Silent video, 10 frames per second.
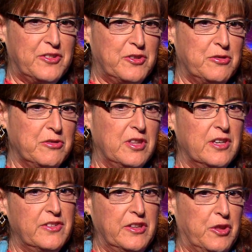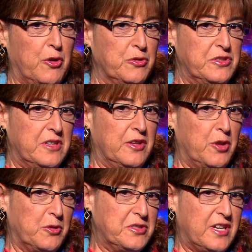the truth is that in
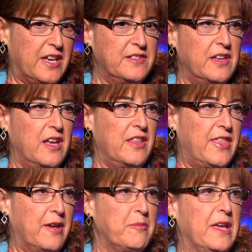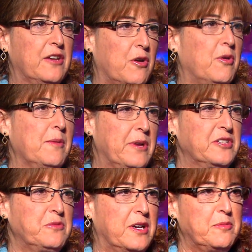those days that meant, oh, I
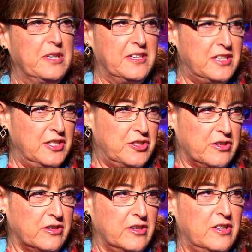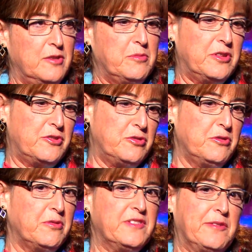must want to be a teacher. But the
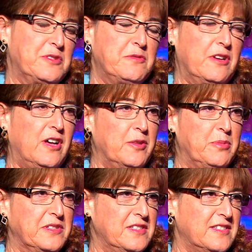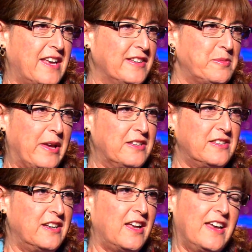truth was I was doing all the business aspects,
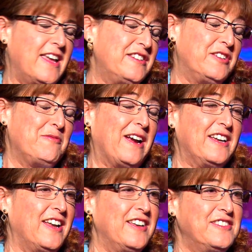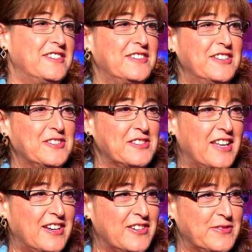and I didn't recognize it till years
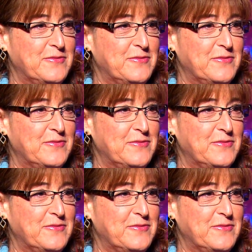later.